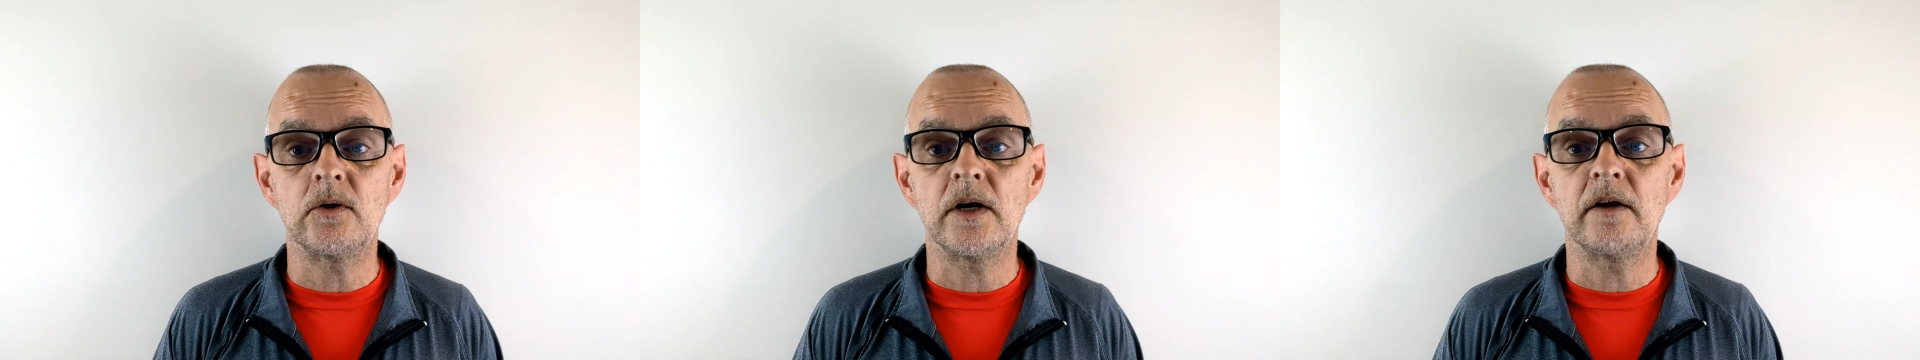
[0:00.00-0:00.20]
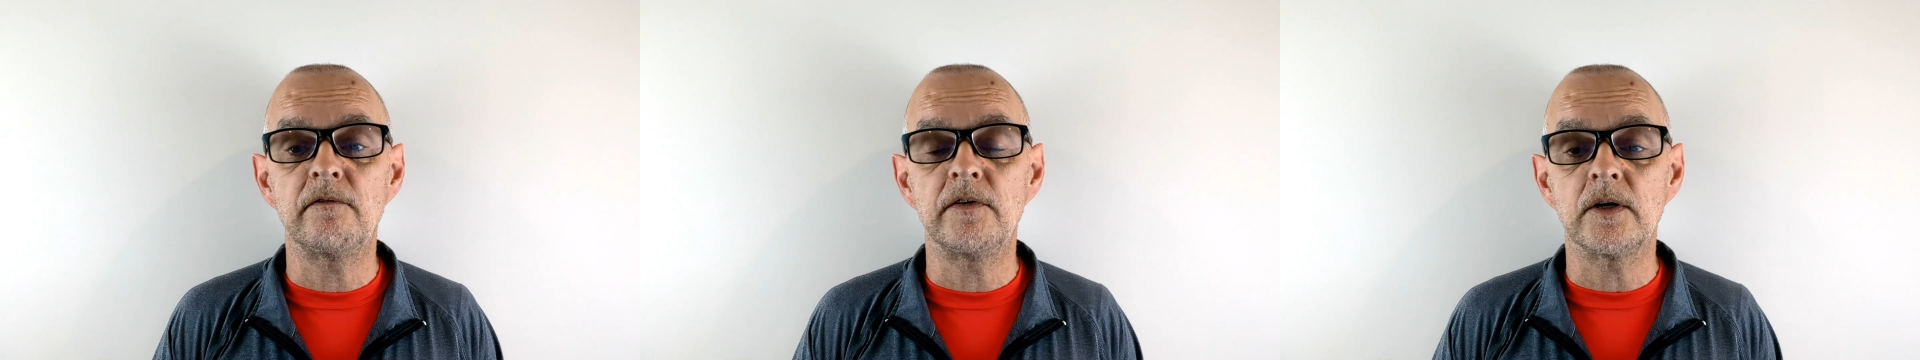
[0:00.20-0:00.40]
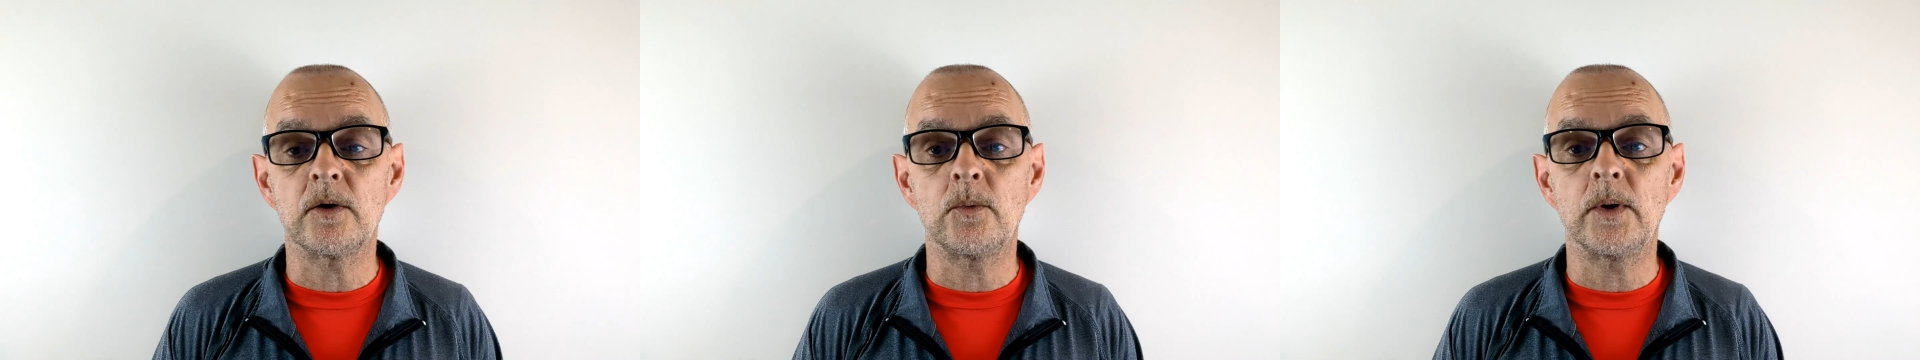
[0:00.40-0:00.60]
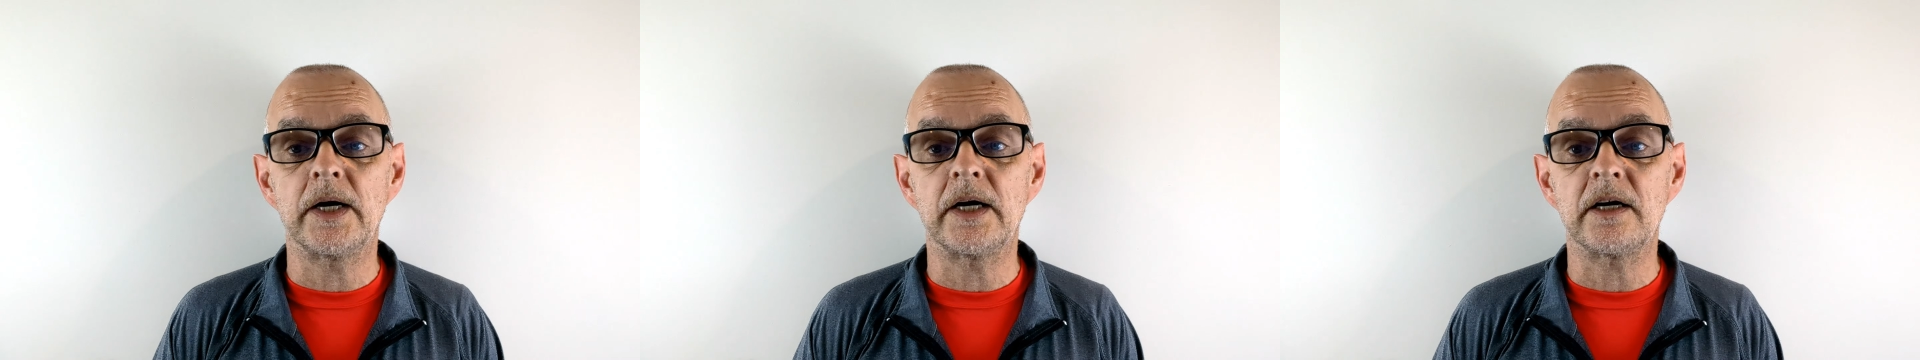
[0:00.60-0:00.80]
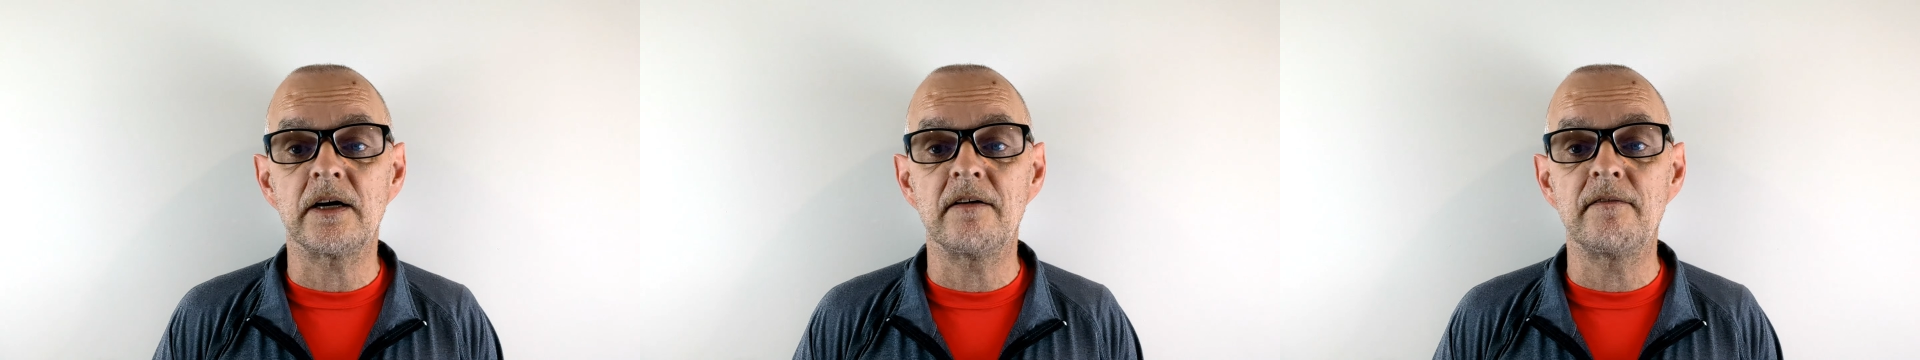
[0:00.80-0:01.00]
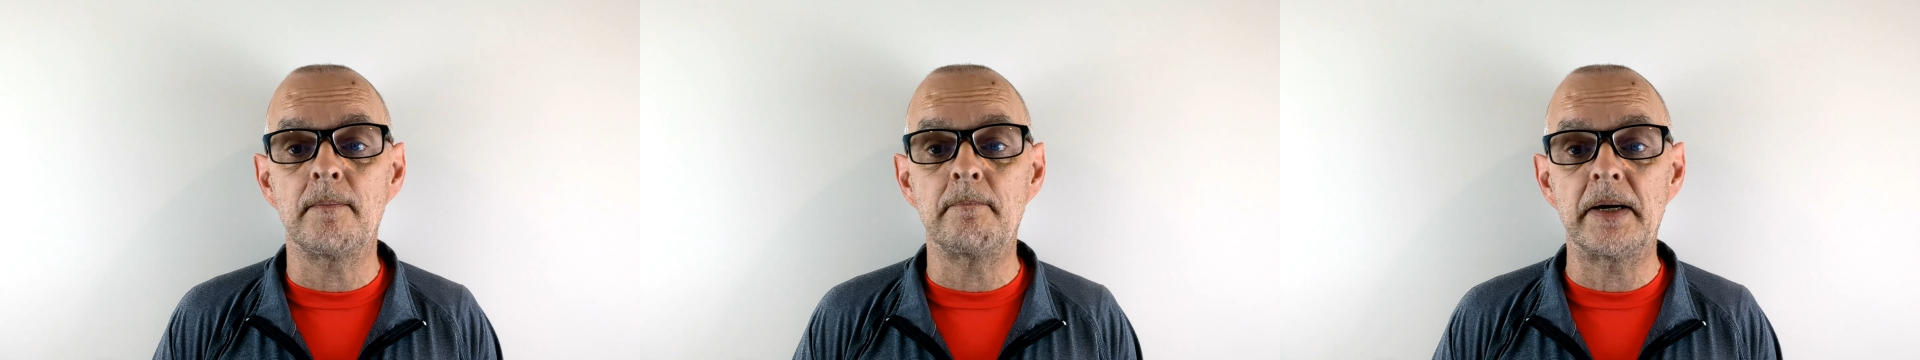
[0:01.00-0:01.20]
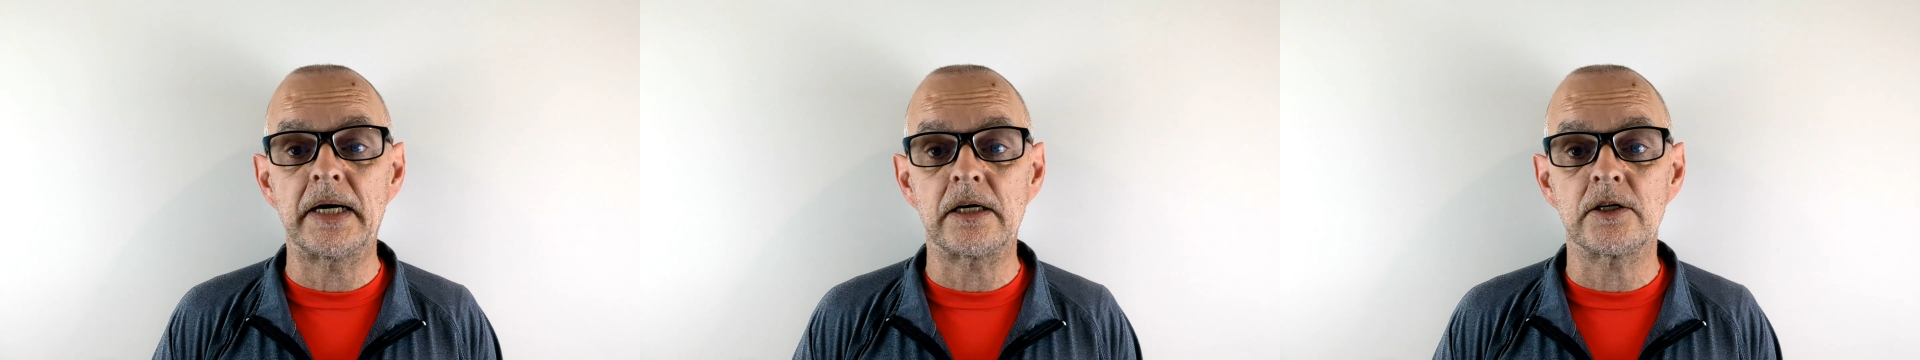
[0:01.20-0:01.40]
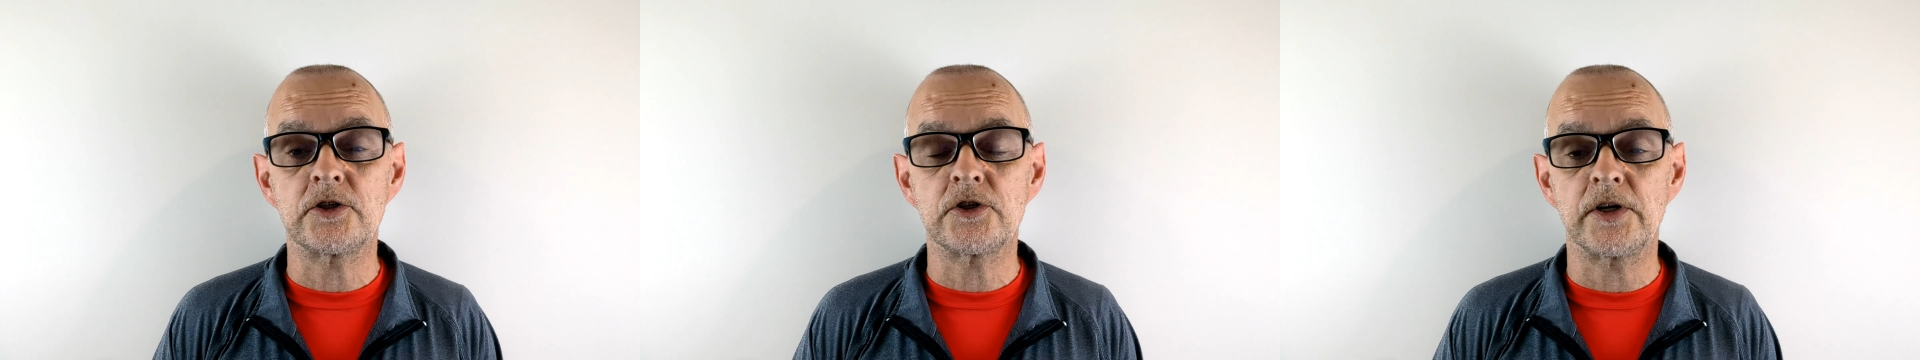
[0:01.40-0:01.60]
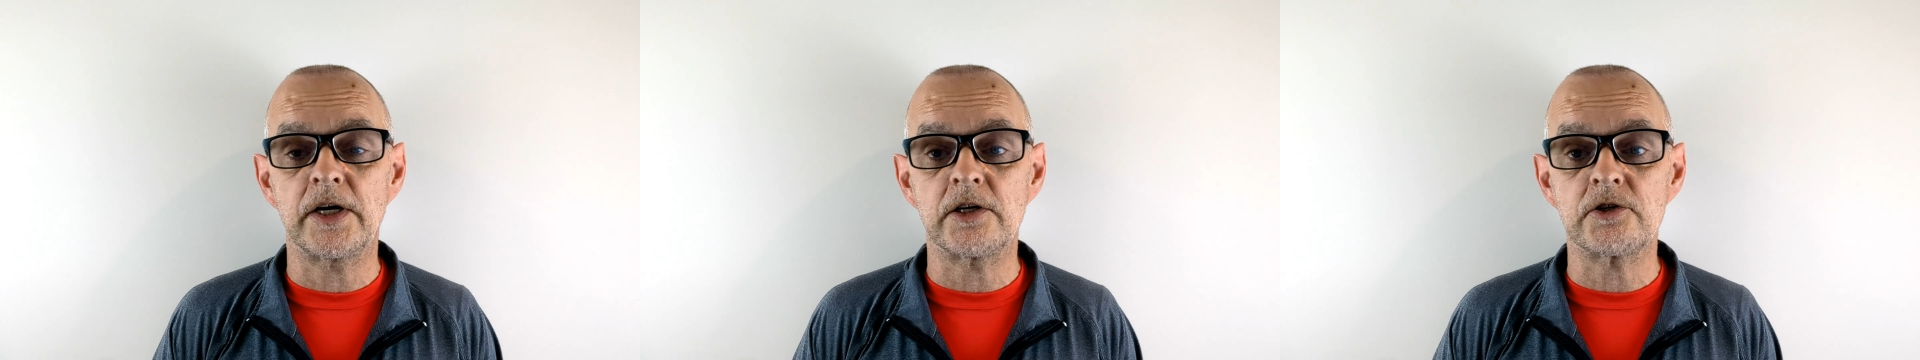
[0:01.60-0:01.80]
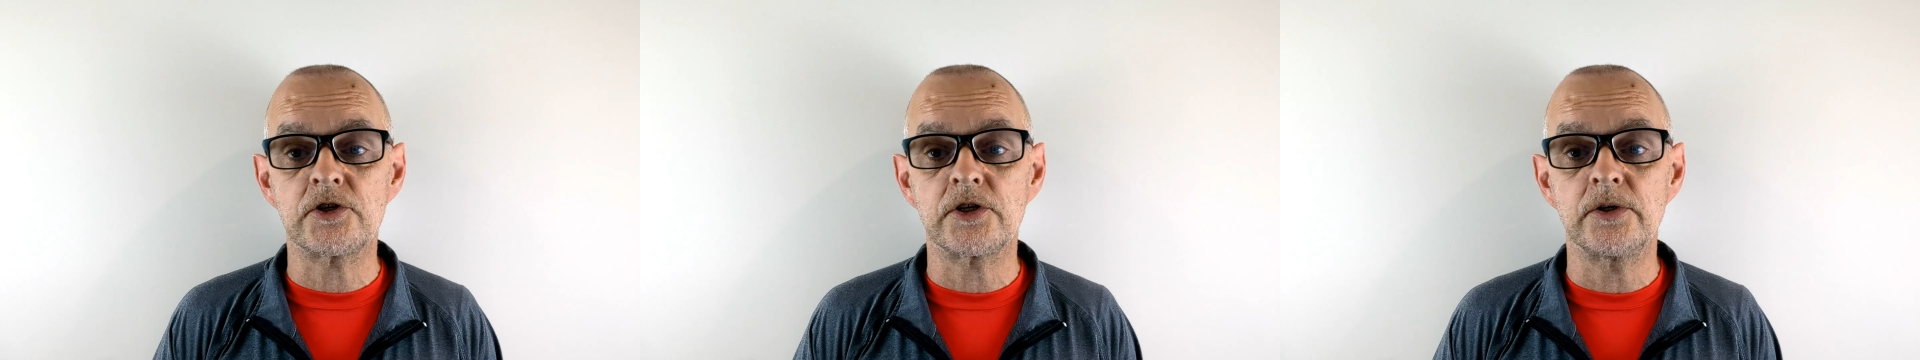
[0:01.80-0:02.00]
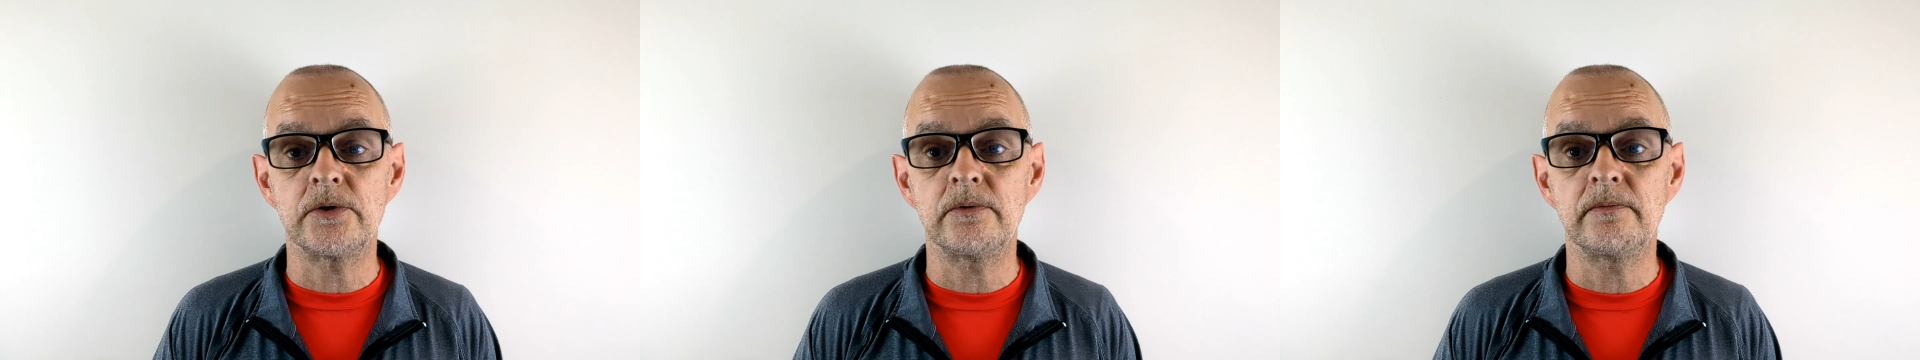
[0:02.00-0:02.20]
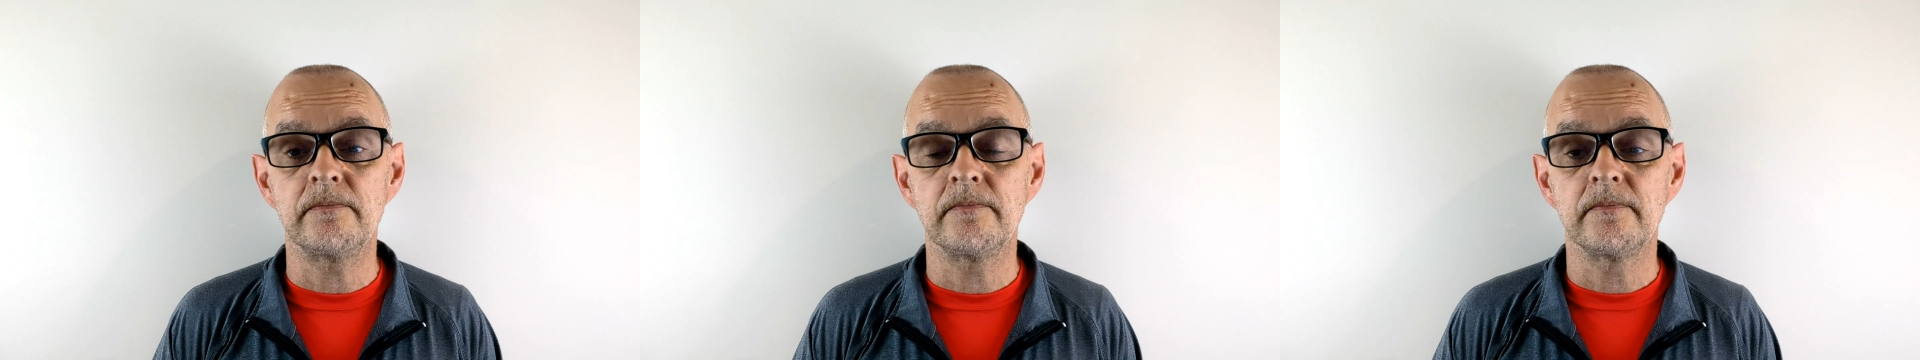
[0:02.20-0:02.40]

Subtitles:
if you're aware of a better trail shoe